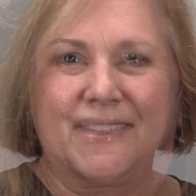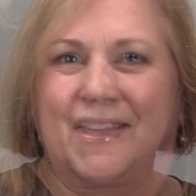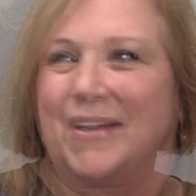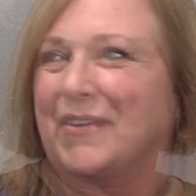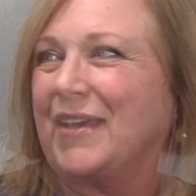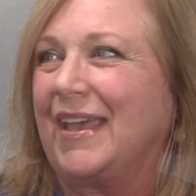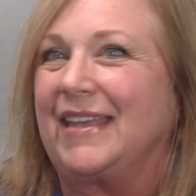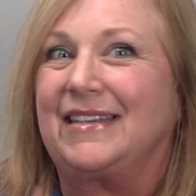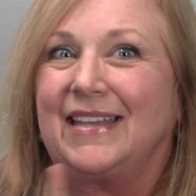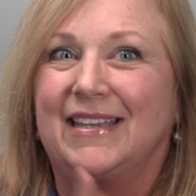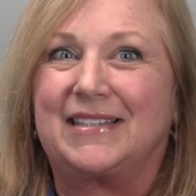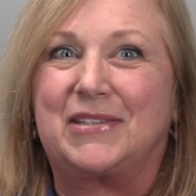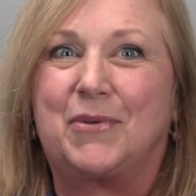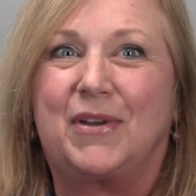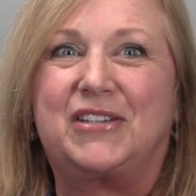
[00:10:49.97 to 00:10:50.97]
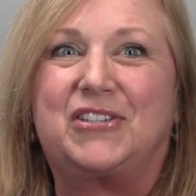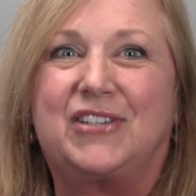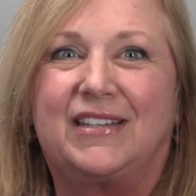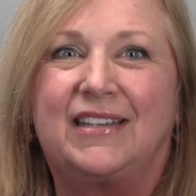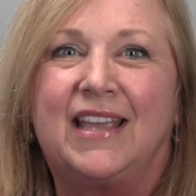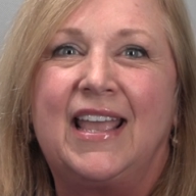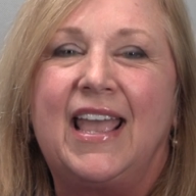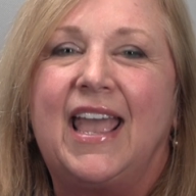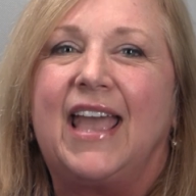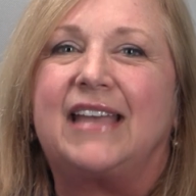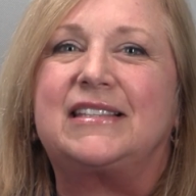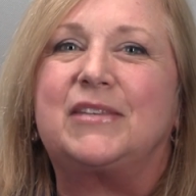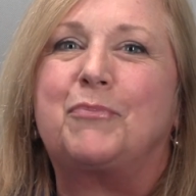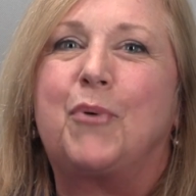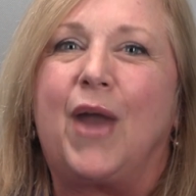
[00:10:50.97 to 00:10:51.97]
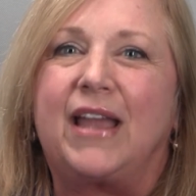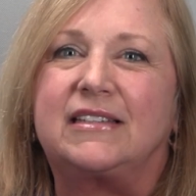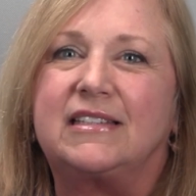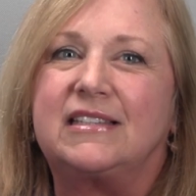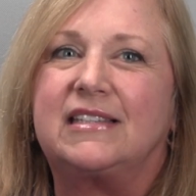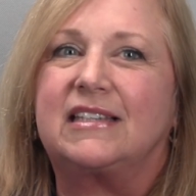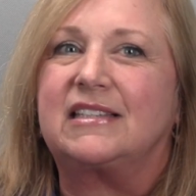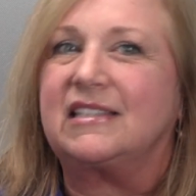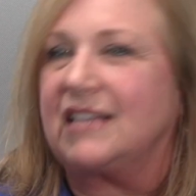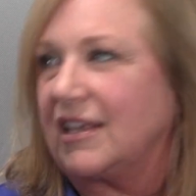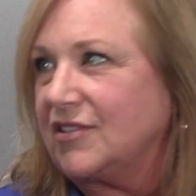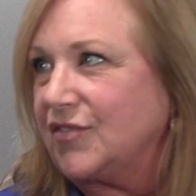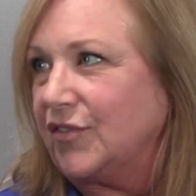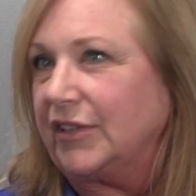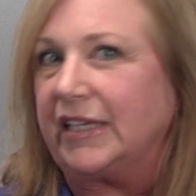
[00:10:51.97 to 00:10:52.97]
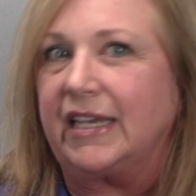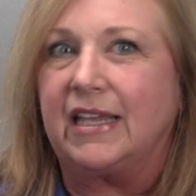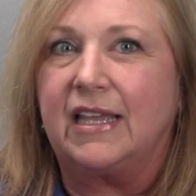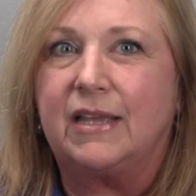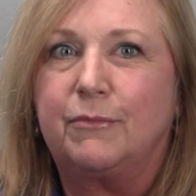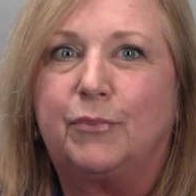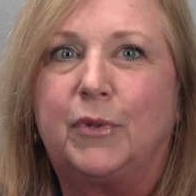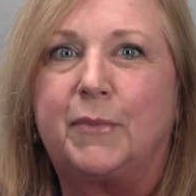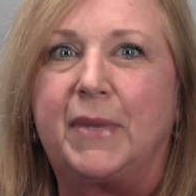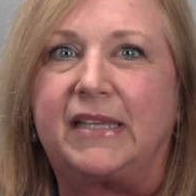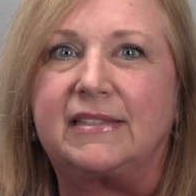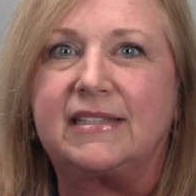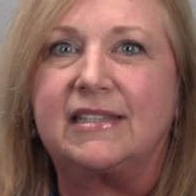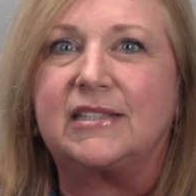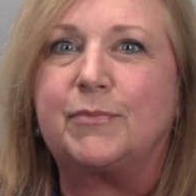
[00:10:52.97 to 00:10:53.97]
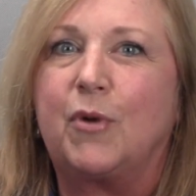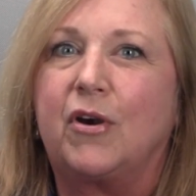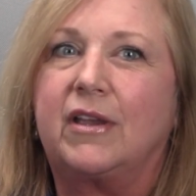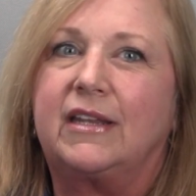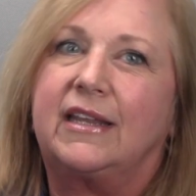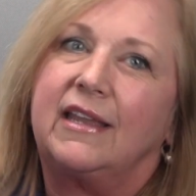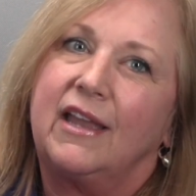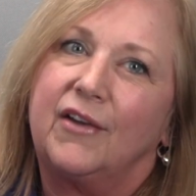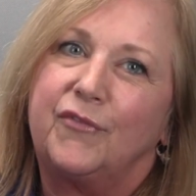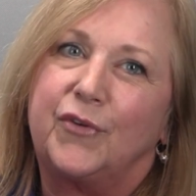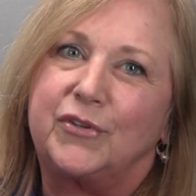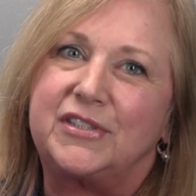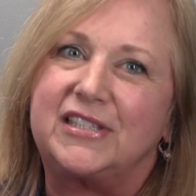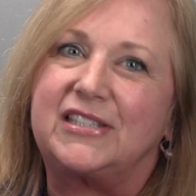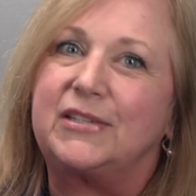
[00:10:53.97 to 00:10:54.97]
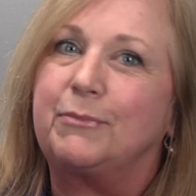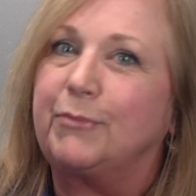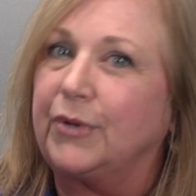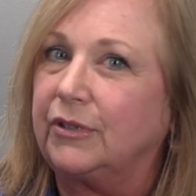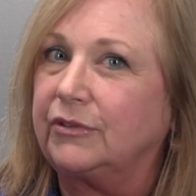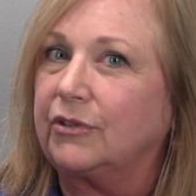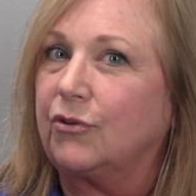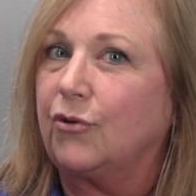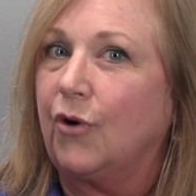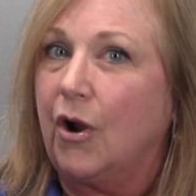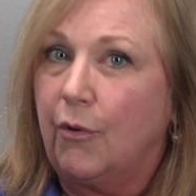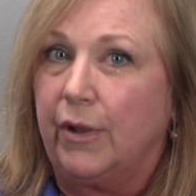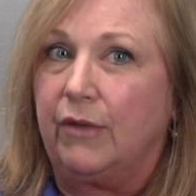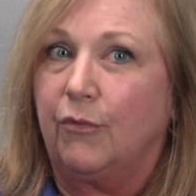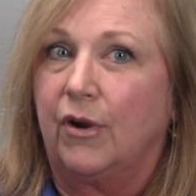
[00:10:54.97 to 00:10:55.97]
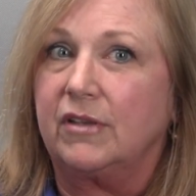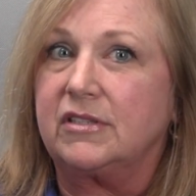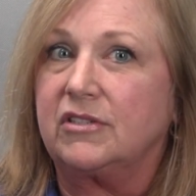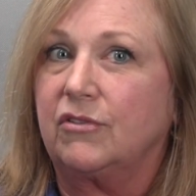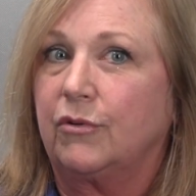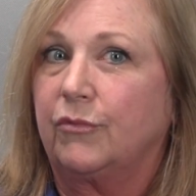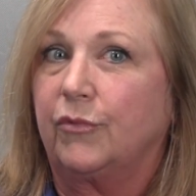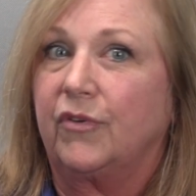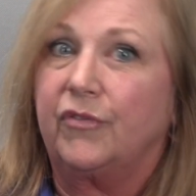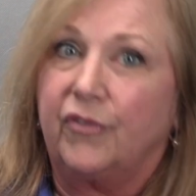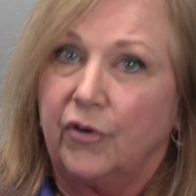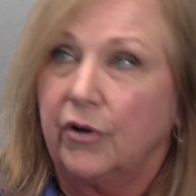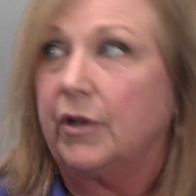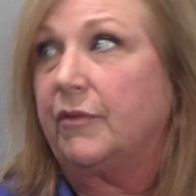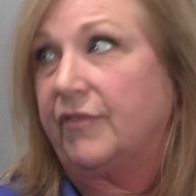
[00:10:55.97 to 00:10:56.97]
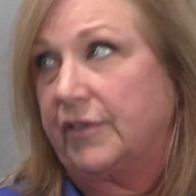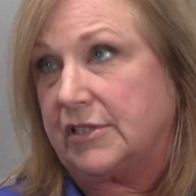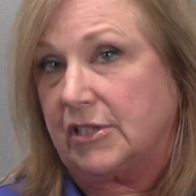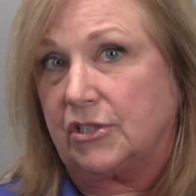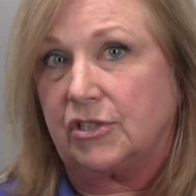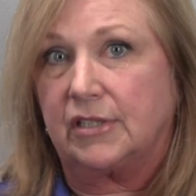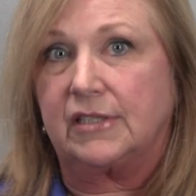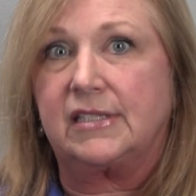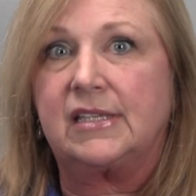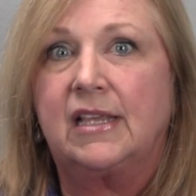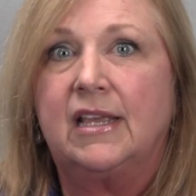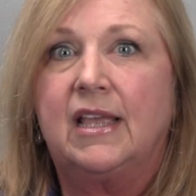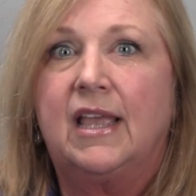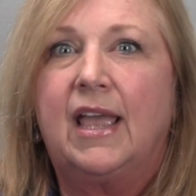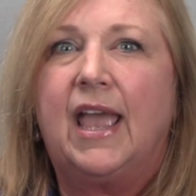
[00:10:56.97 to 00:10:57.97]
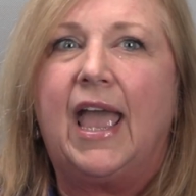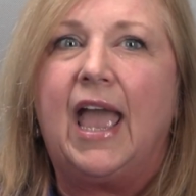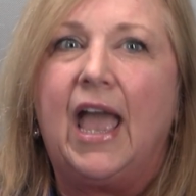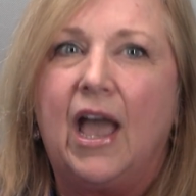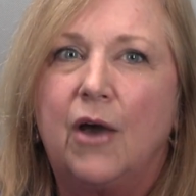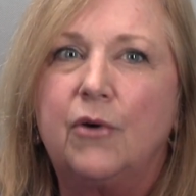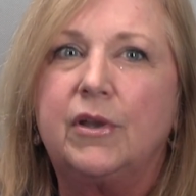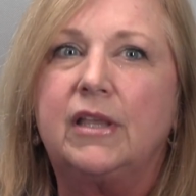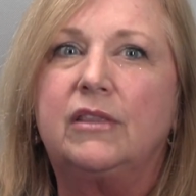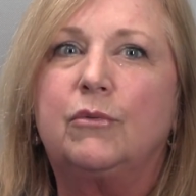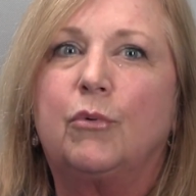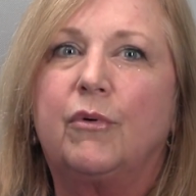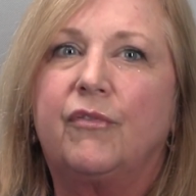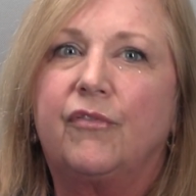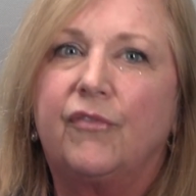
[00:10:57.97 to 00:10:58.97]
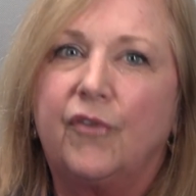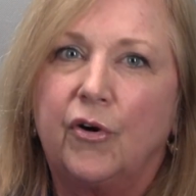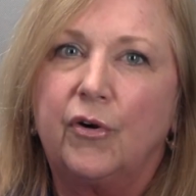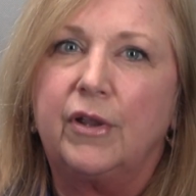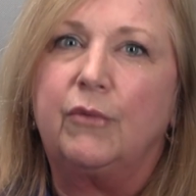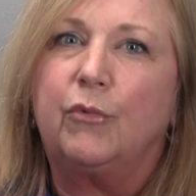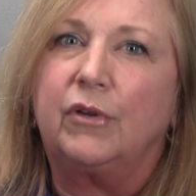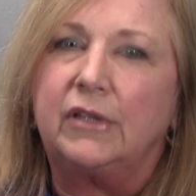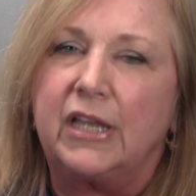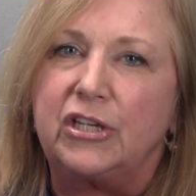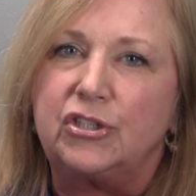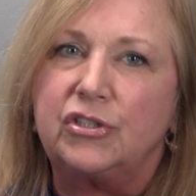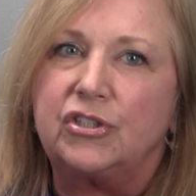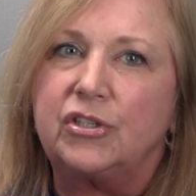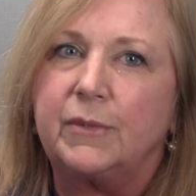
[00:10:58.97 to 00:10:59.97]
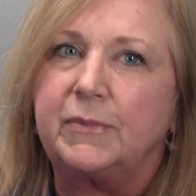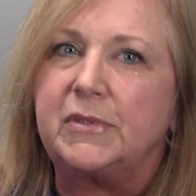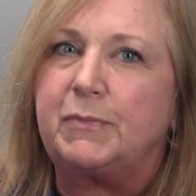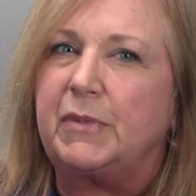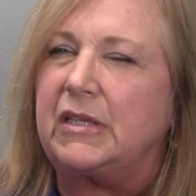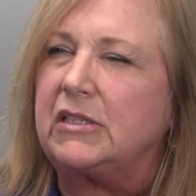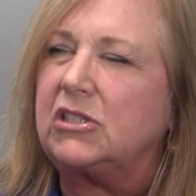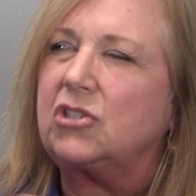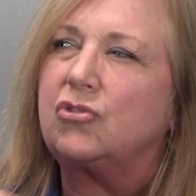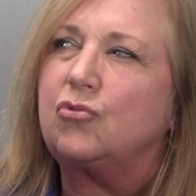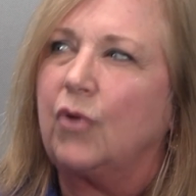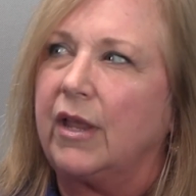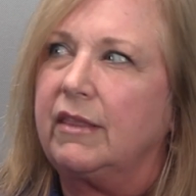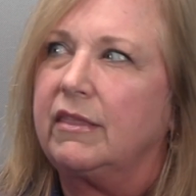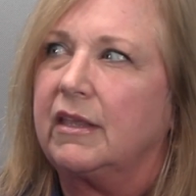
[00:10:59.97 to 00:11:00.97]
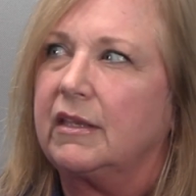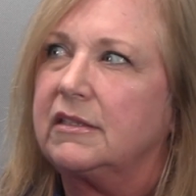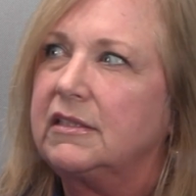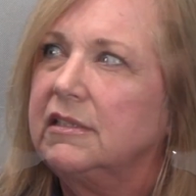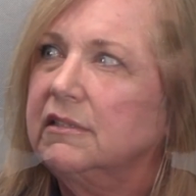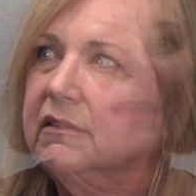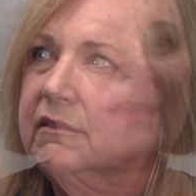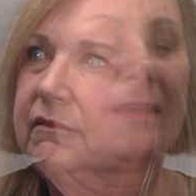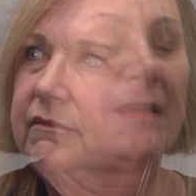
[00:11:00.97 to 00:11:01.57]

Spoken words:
Okay, next question. As the practice successfully implements its marketing efforts to build a growing roster of referring physicians, how can the referring relationships be strengthened?